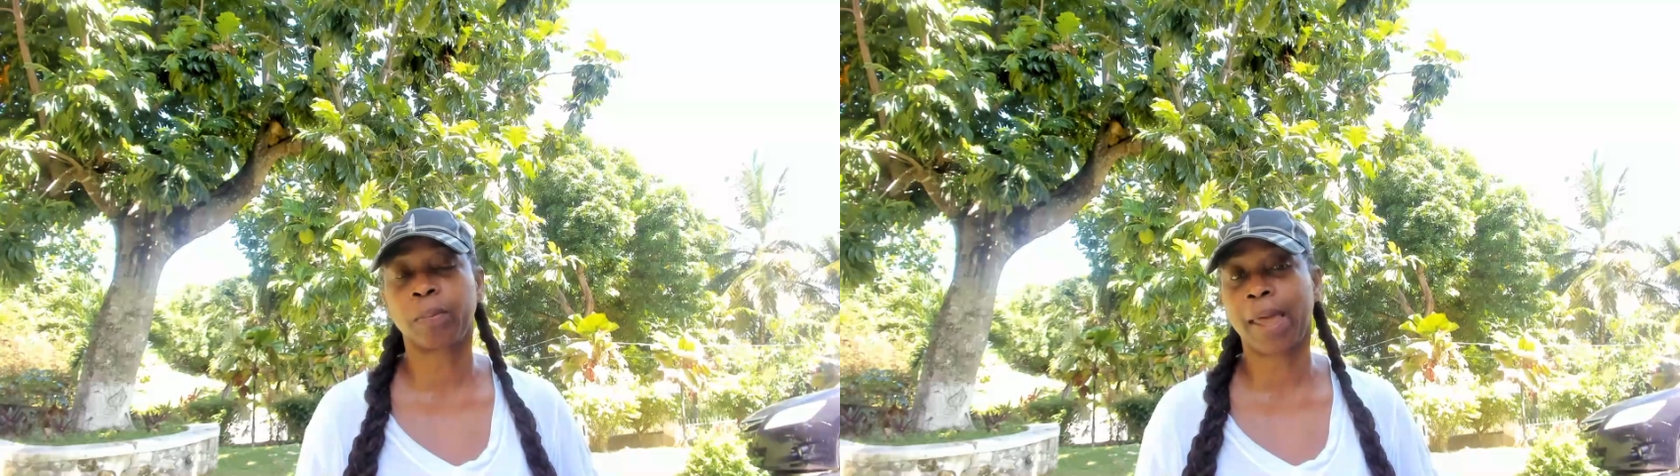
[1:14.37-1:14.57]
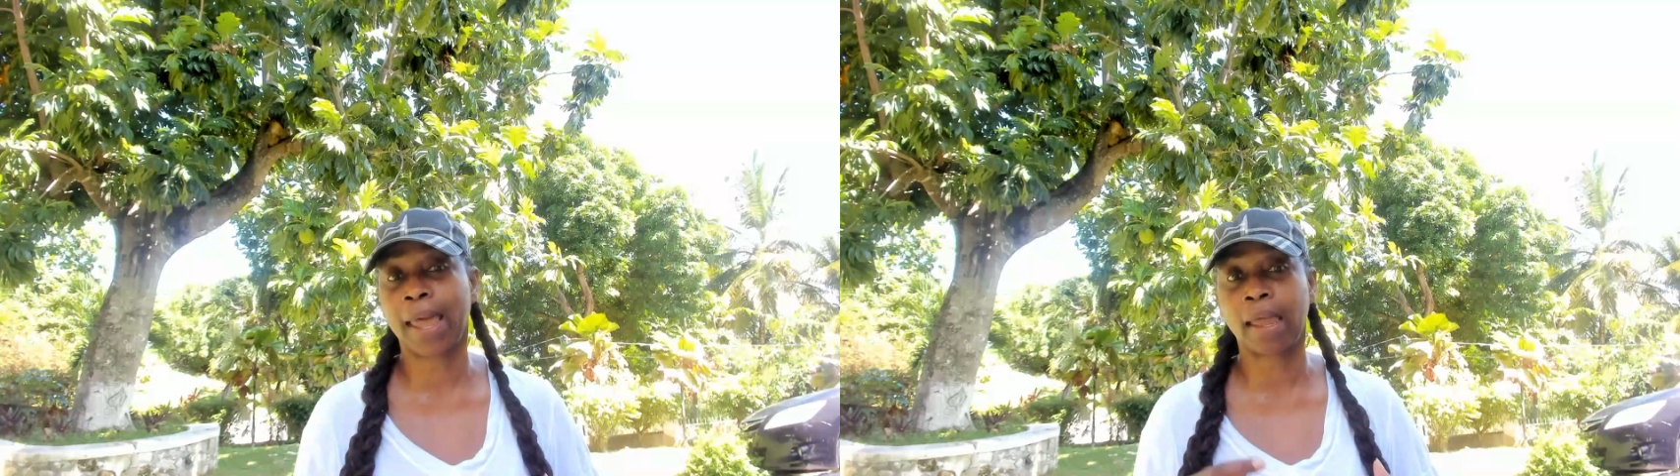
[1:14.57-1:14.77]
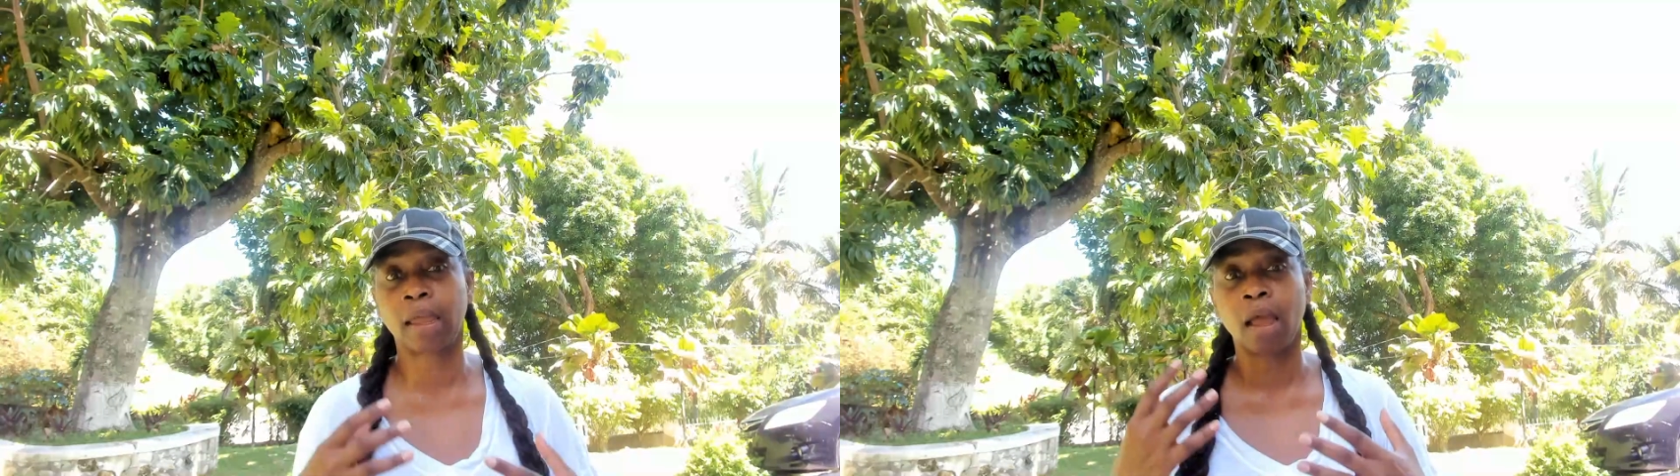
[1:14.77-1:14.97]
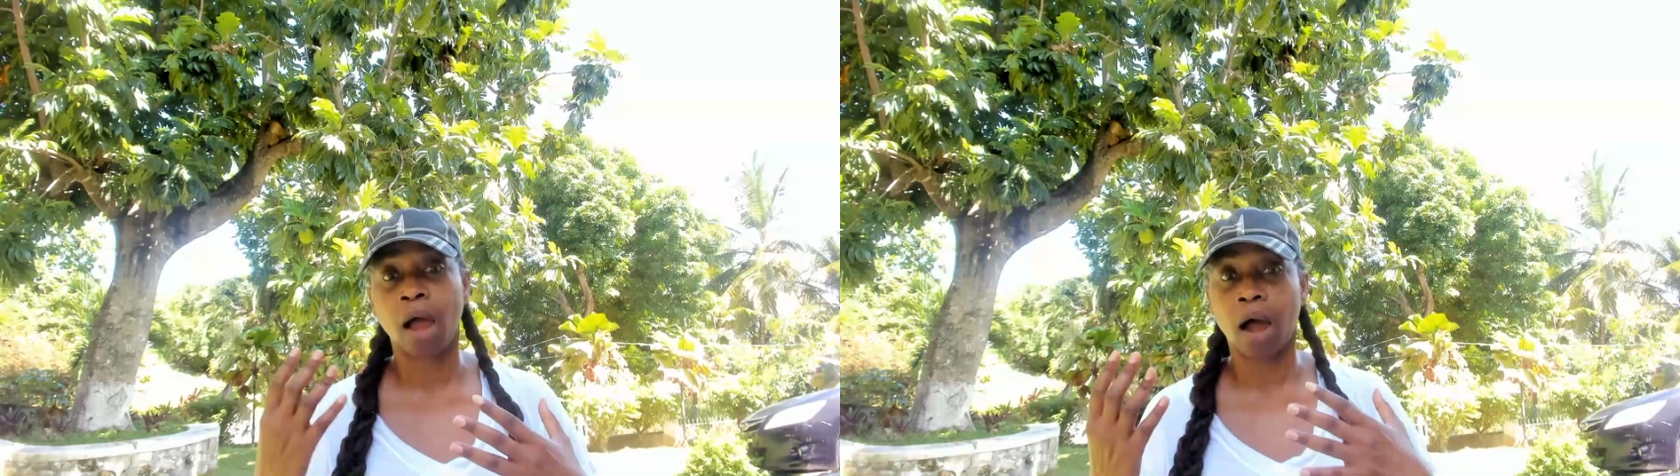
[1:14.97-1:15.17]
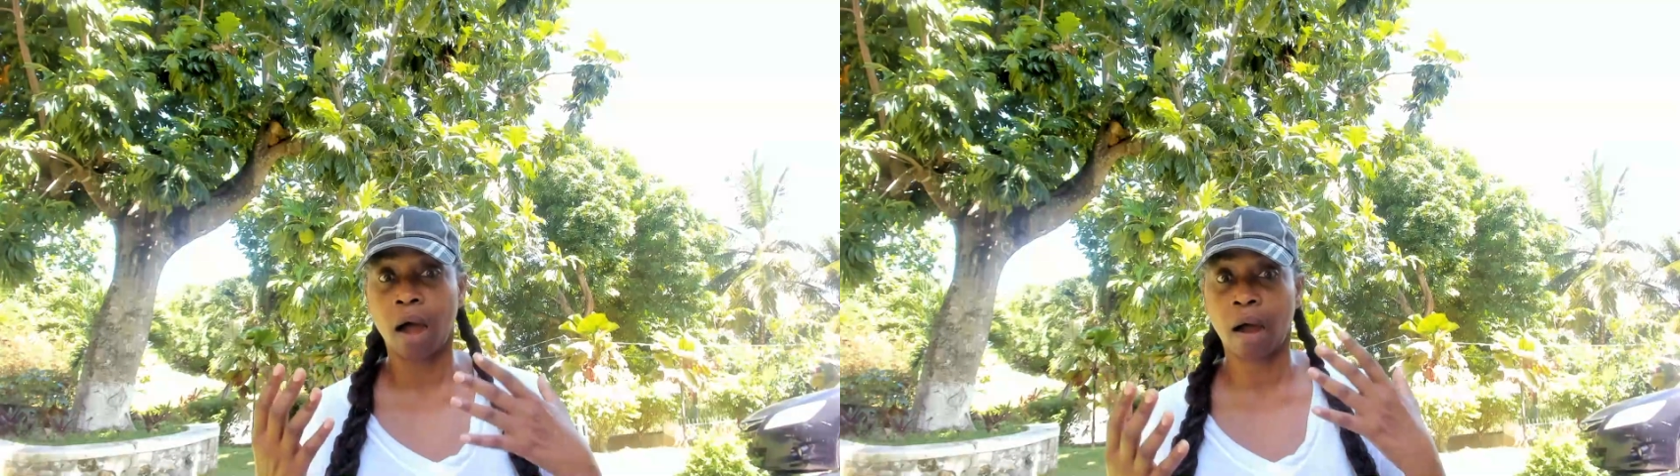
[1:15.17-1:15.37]
pay
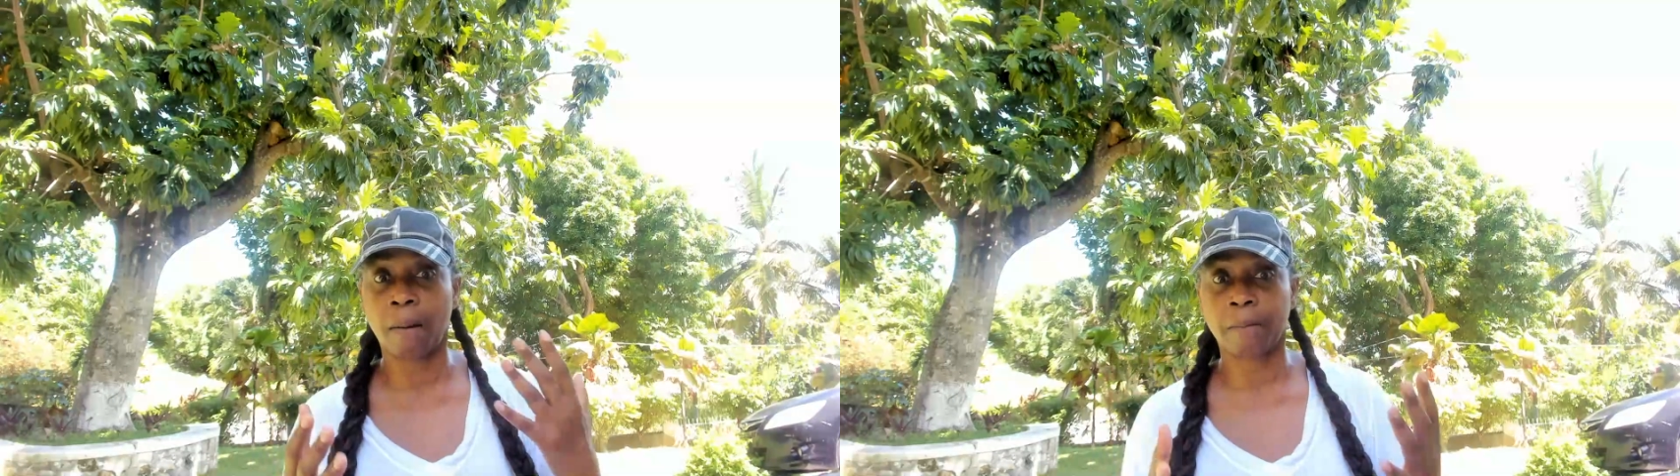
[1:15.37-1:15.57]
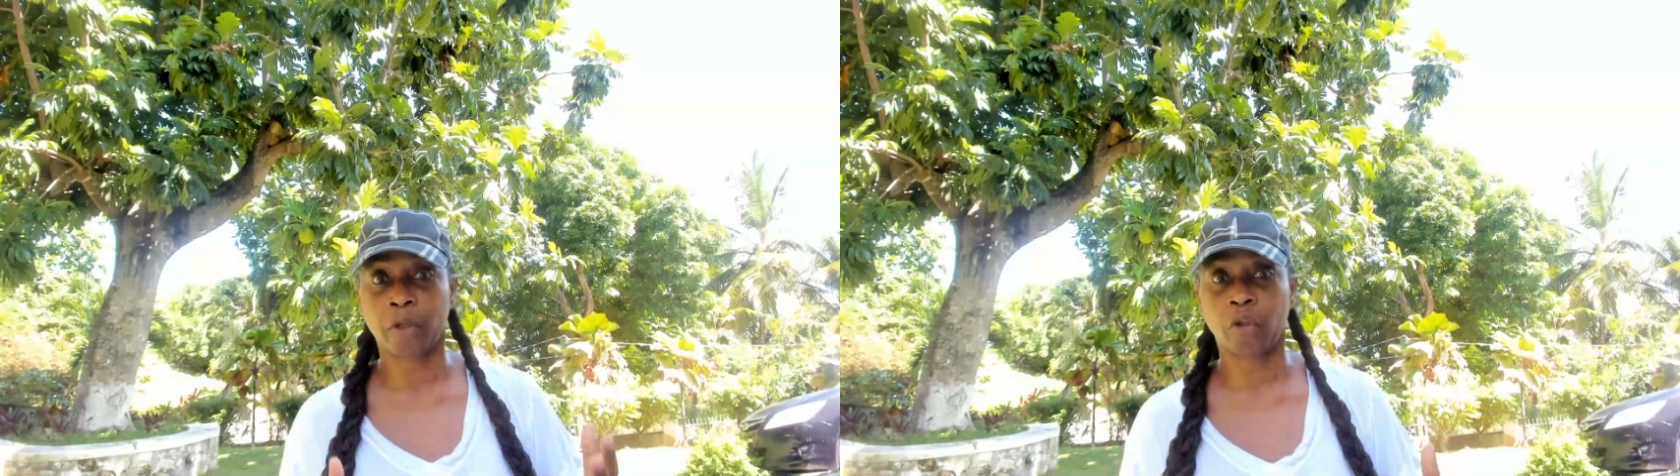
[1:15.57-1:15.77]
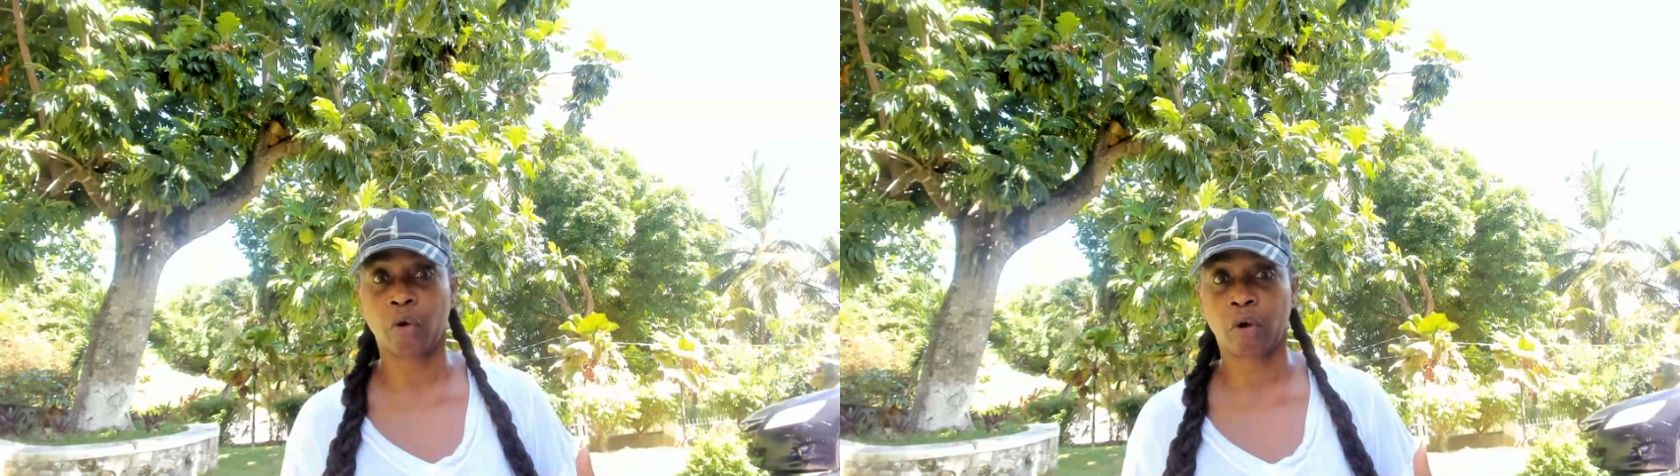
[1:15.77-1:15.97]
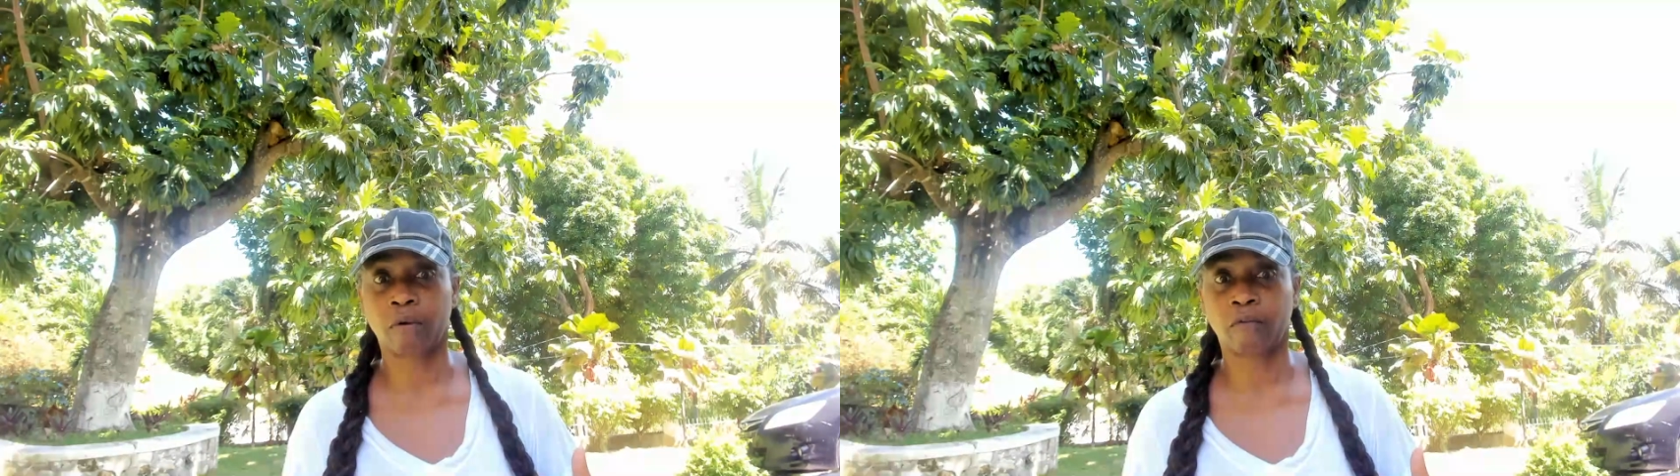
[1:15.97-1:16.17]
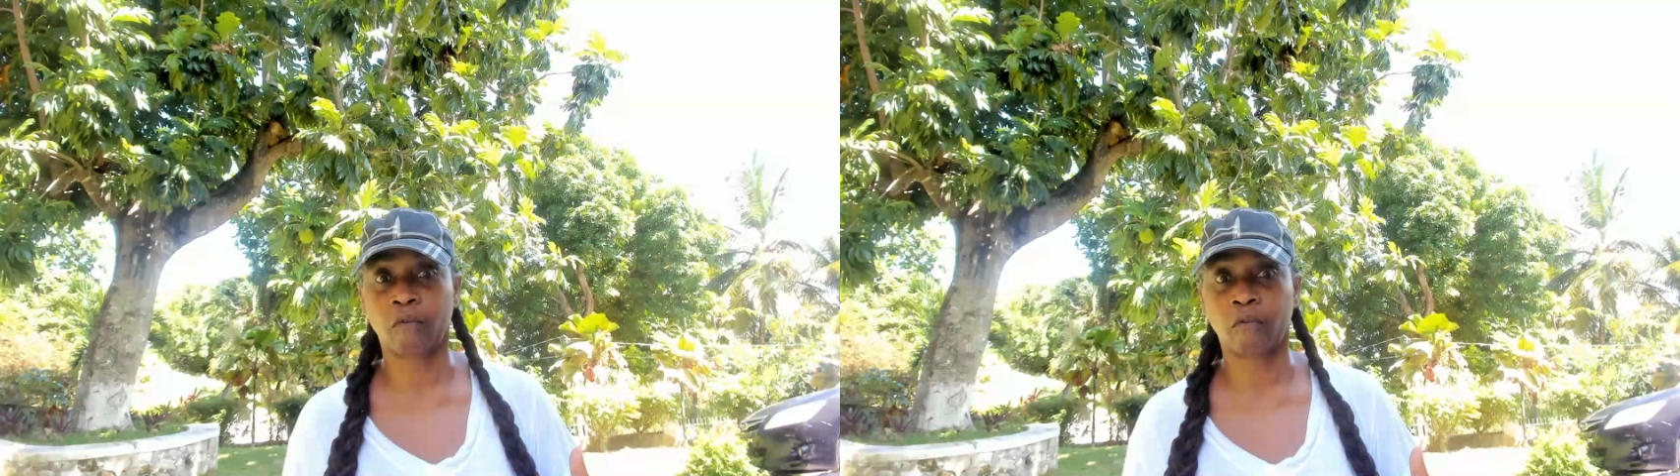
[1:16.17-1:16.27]
your